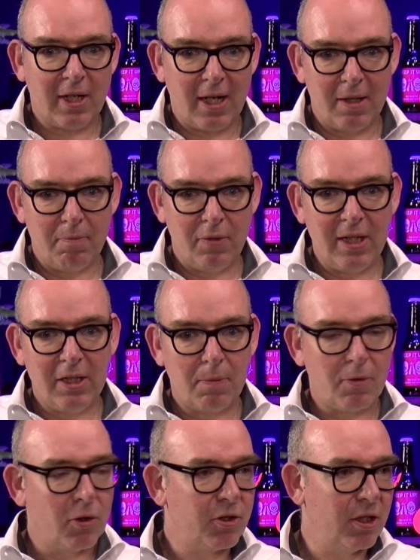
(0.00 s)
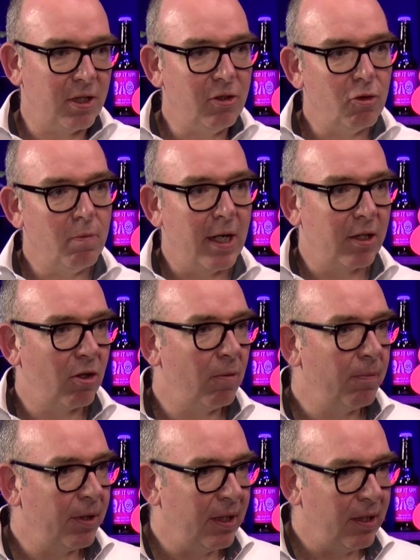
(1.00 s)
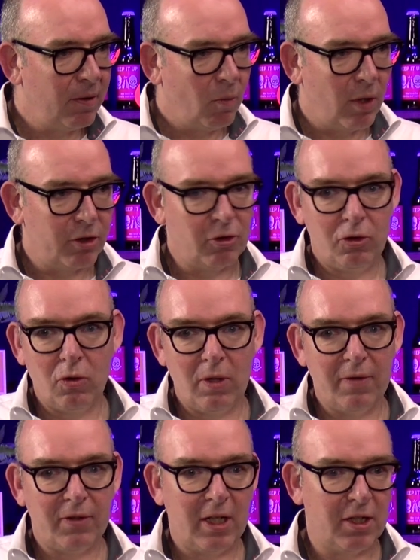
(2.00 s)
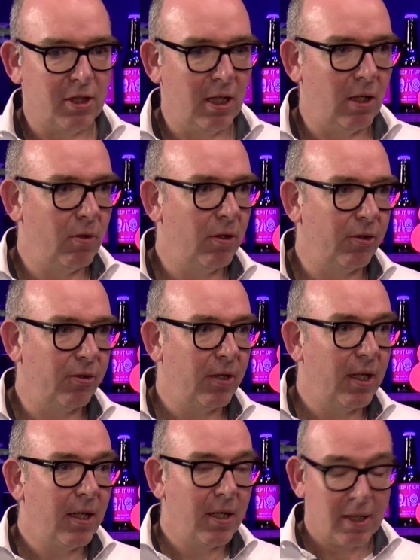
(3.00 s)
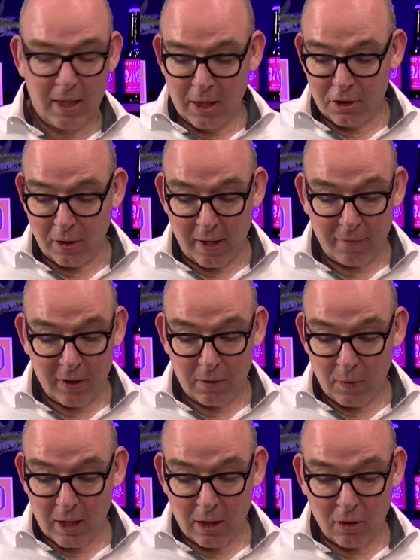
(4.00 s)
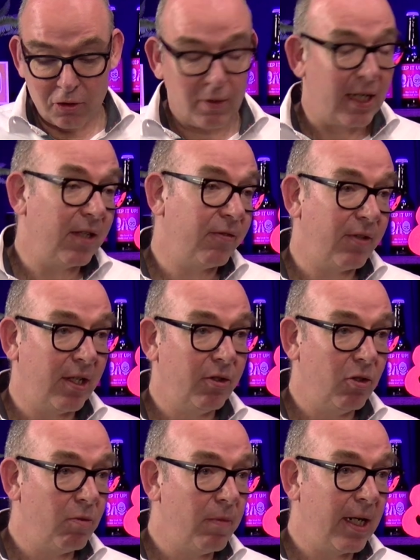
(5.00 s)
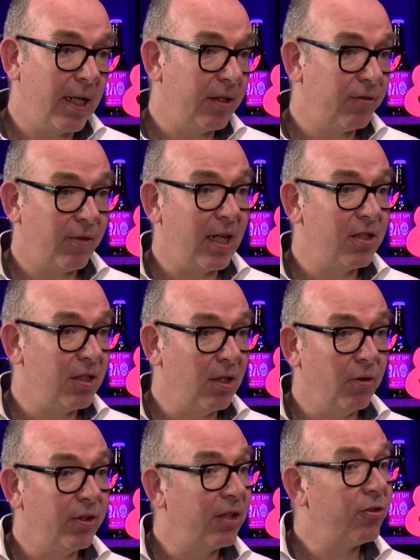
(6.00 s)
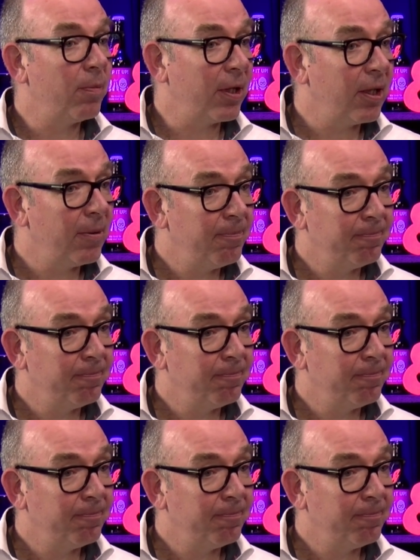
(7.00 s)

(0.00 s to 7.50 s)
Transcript: I bring the process into my company? What to do if there's an alert? So I think we can also add value by advising on that topic.